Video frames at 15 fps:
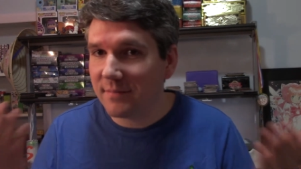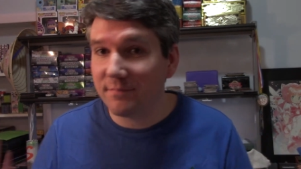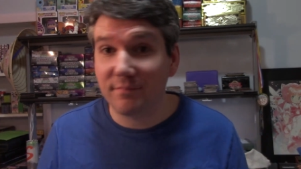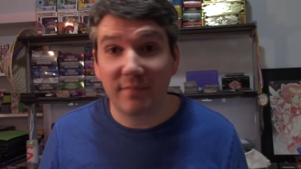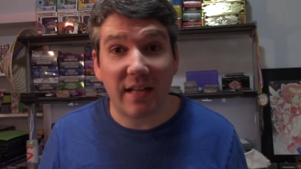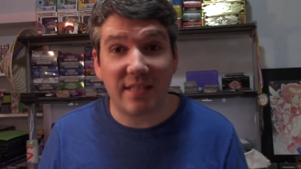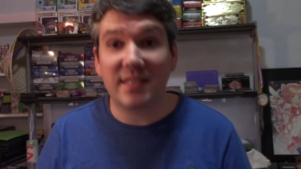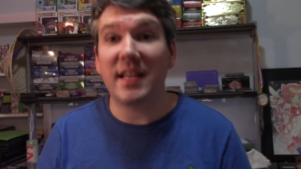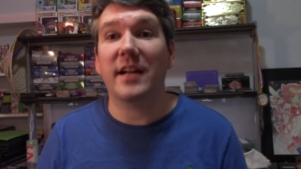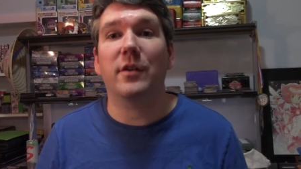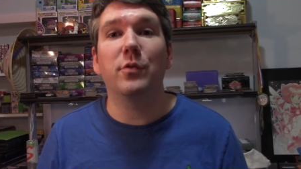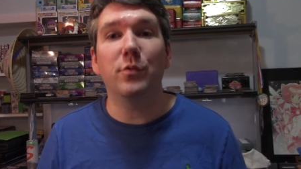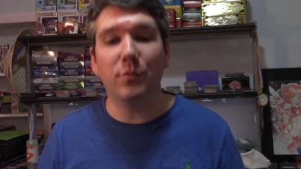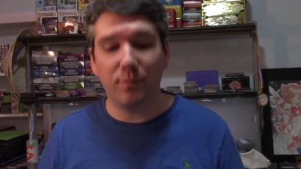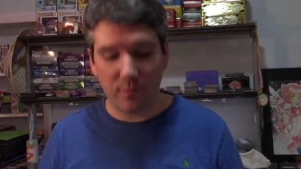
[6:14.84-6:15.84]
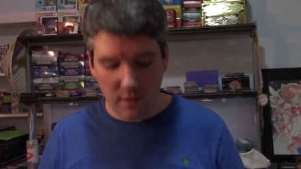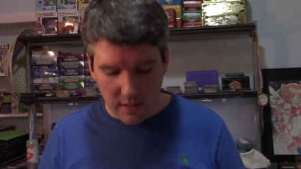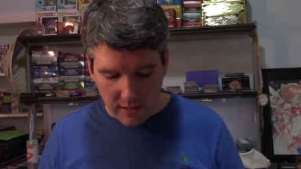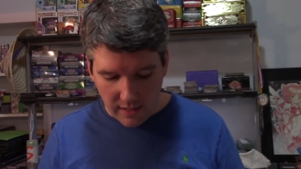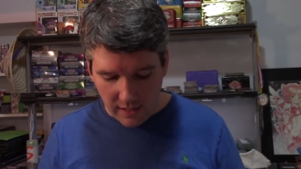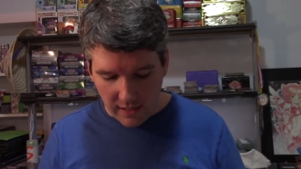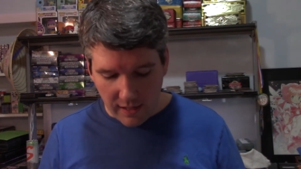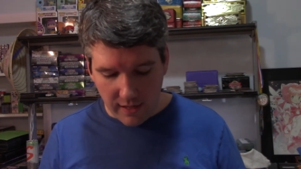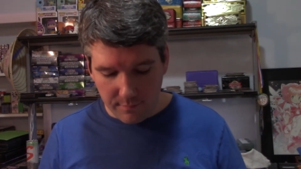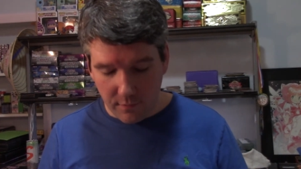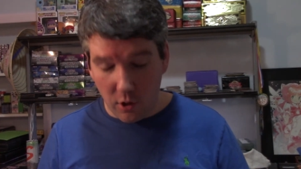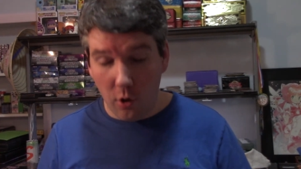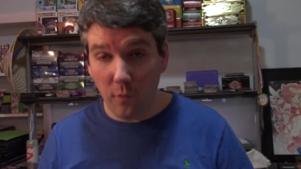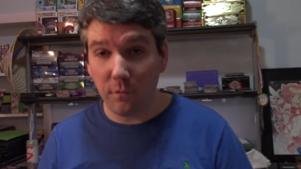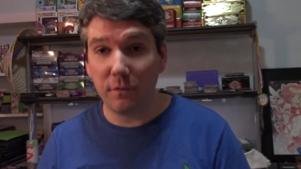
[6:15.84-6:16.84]
That's not cool. Uh,
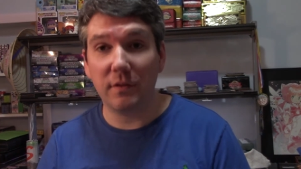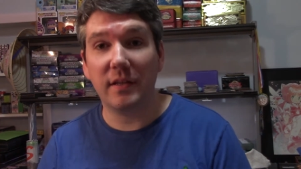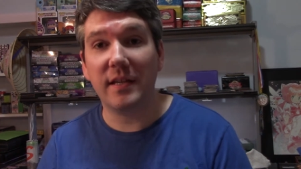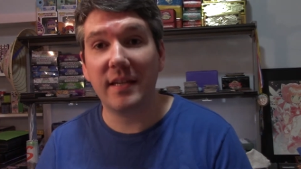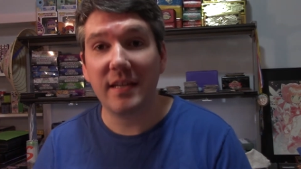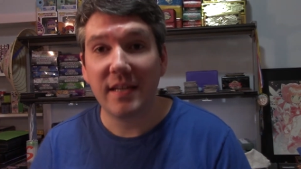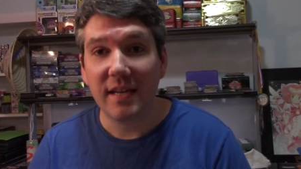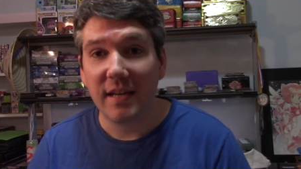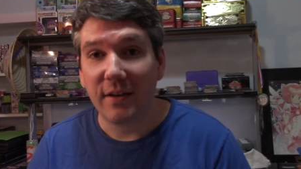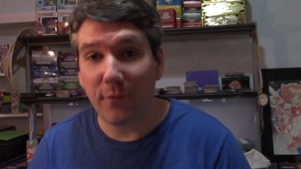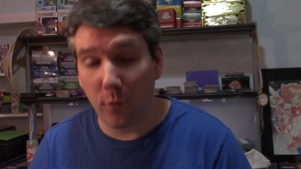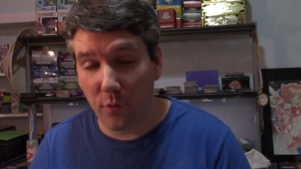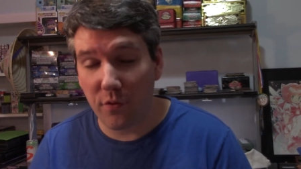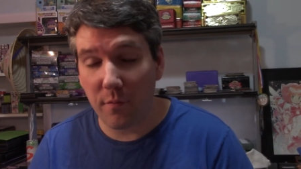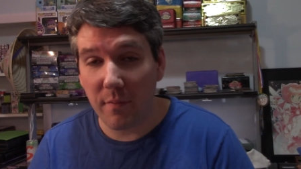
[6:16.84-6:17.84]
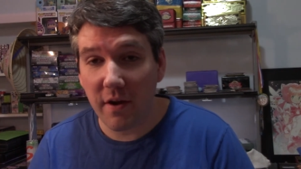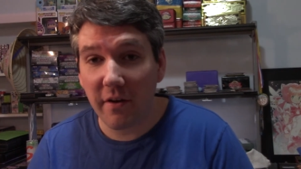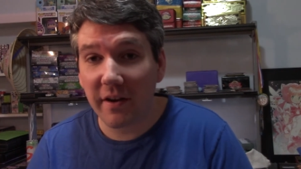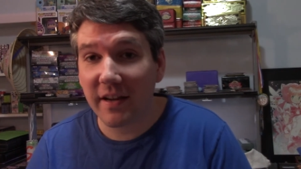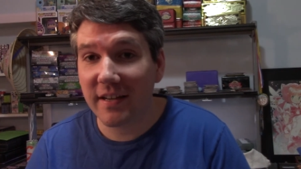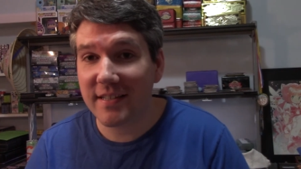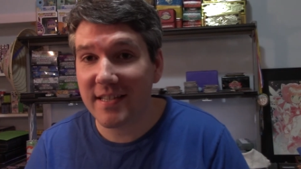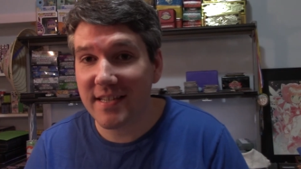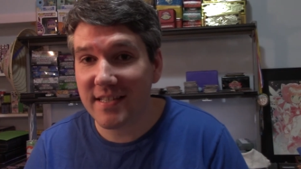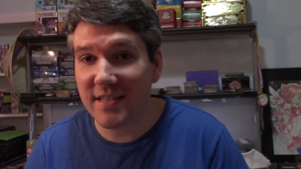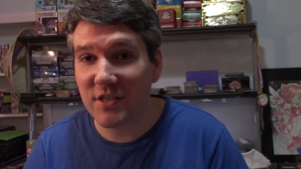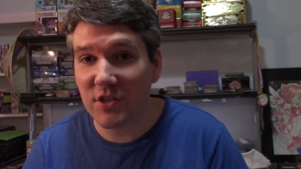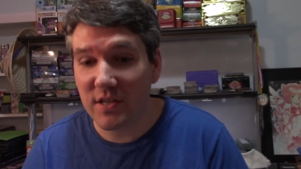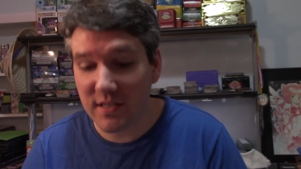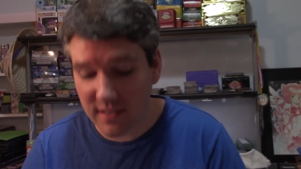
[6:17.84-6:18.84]
hopefully North America
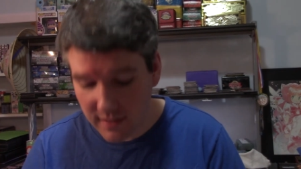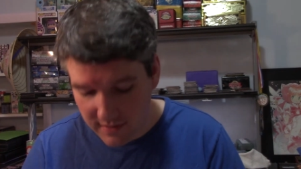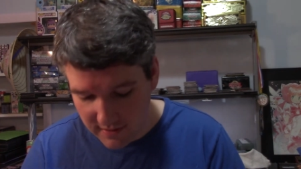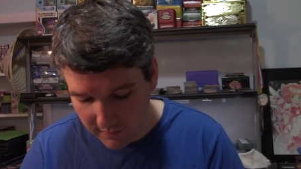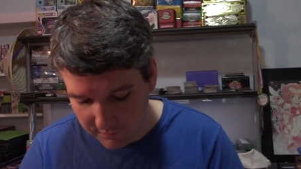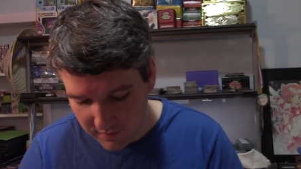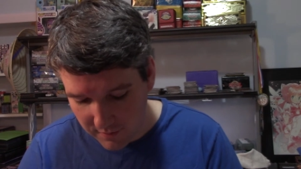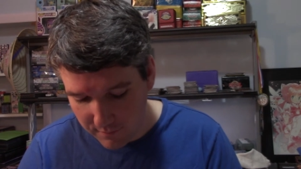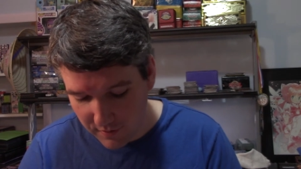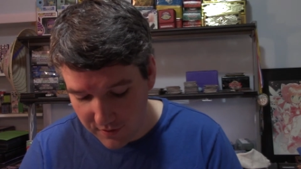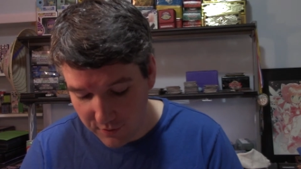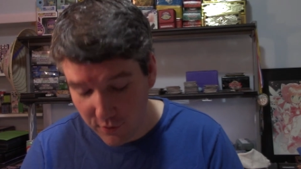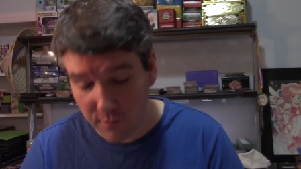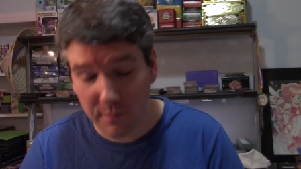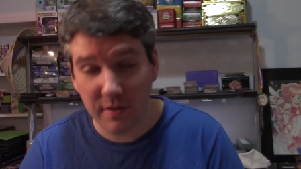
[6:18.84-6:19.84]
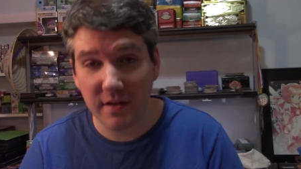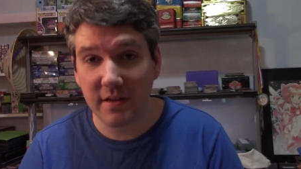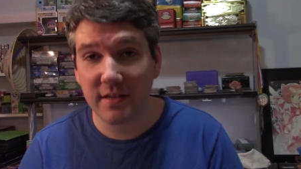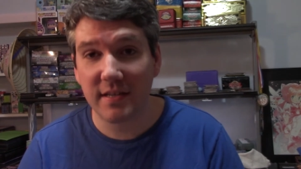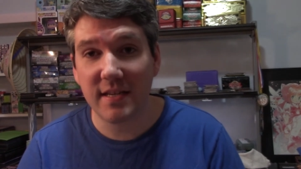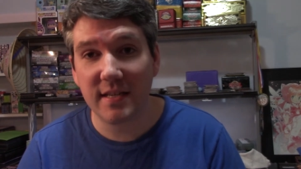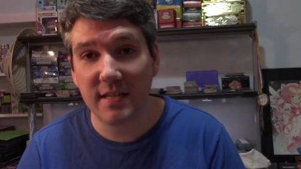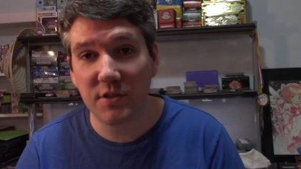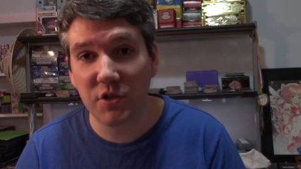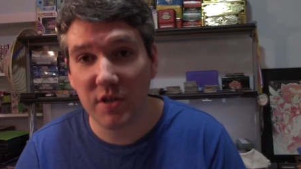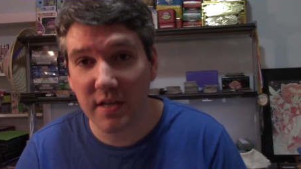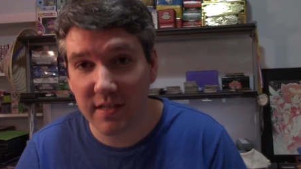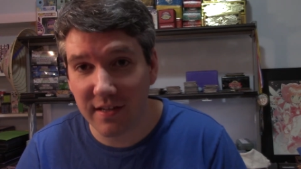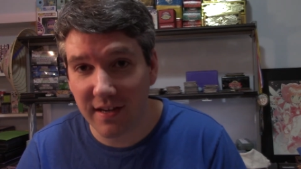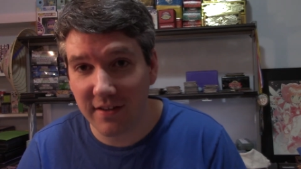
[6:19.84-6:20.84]
TCG says something, but European TCG
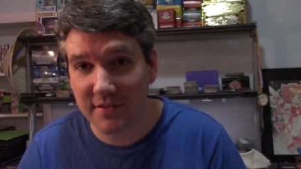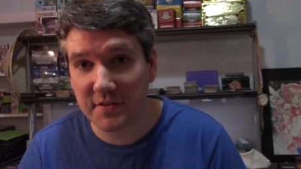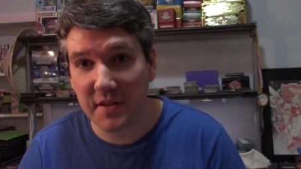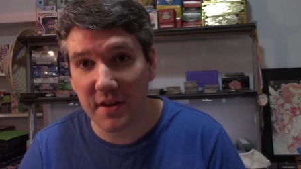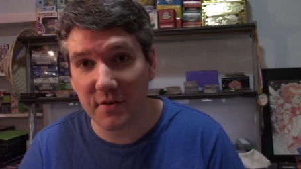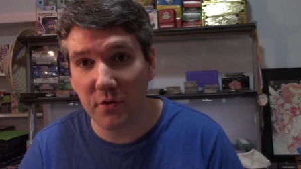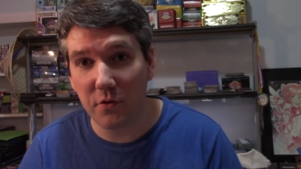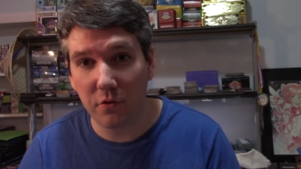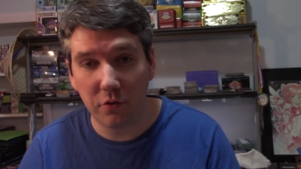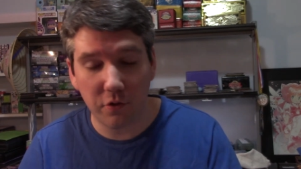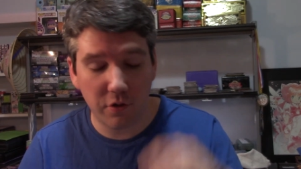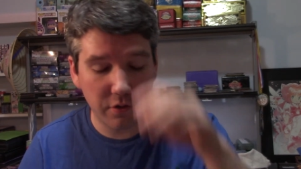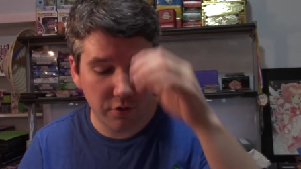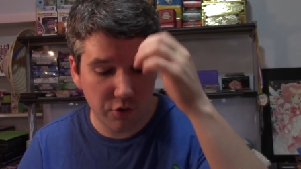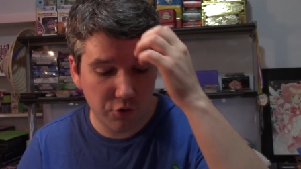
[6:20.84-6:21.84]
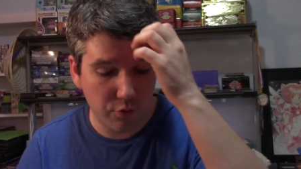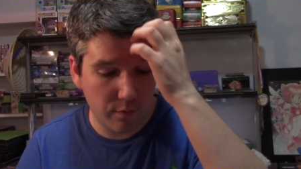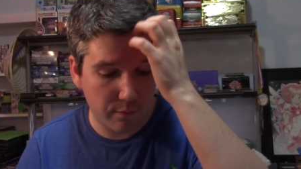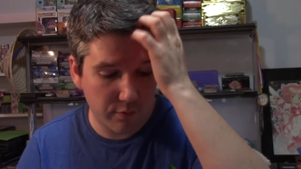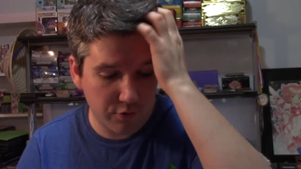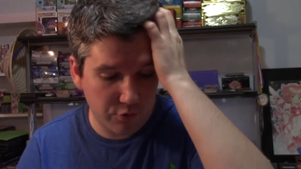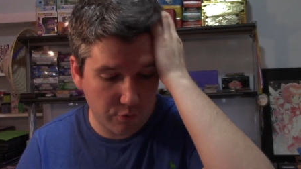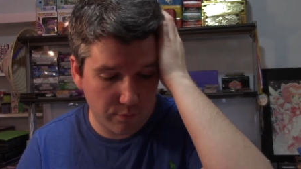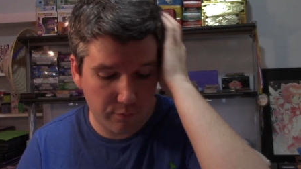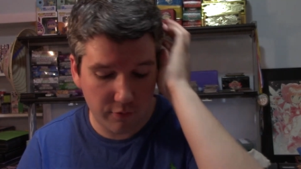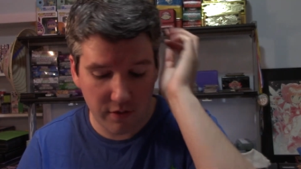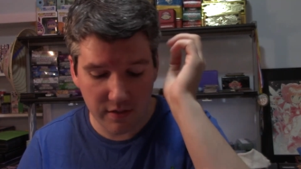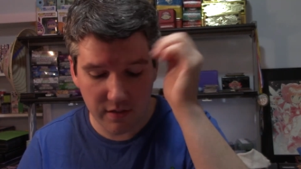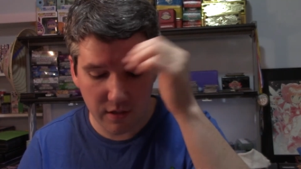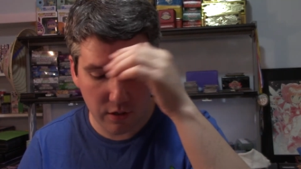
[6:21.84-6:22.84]
has announced they are no longer on the short, short
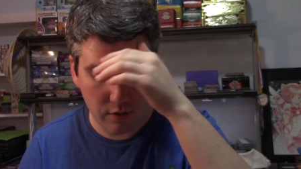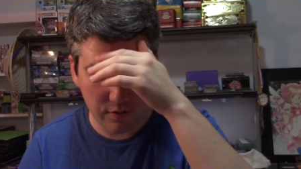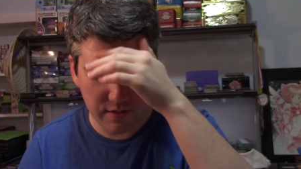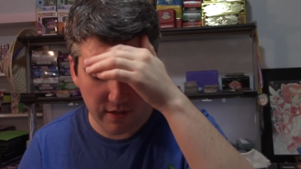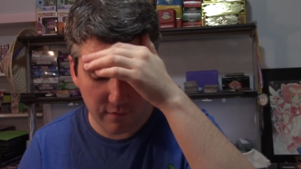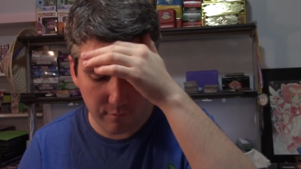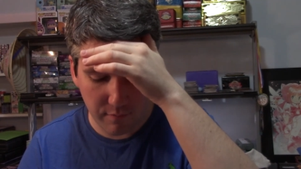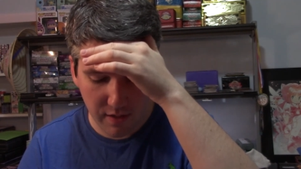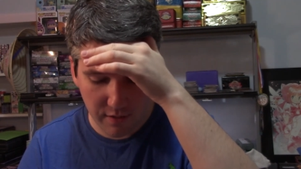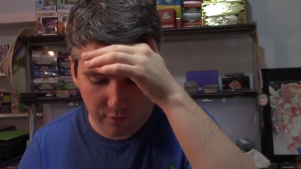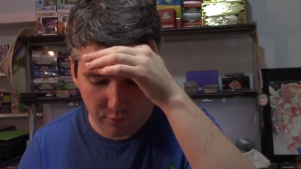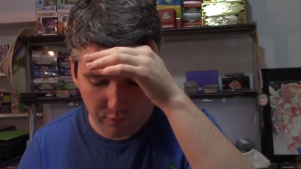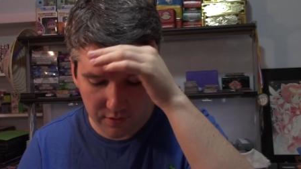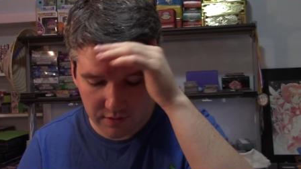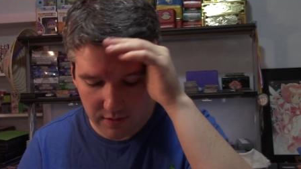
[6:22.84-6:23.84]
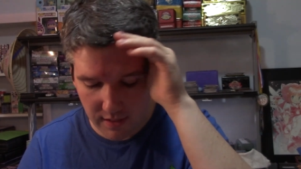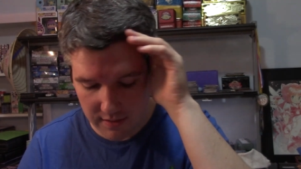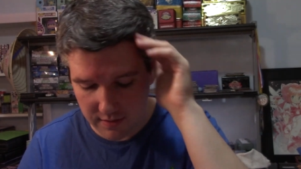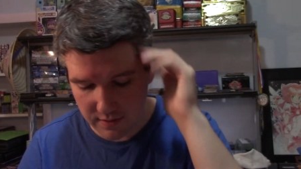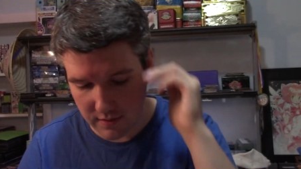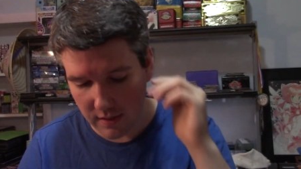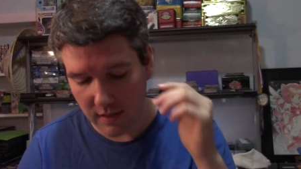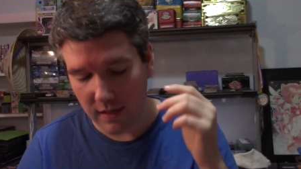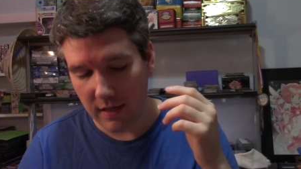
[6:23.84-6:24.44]
print cards out of main core sets.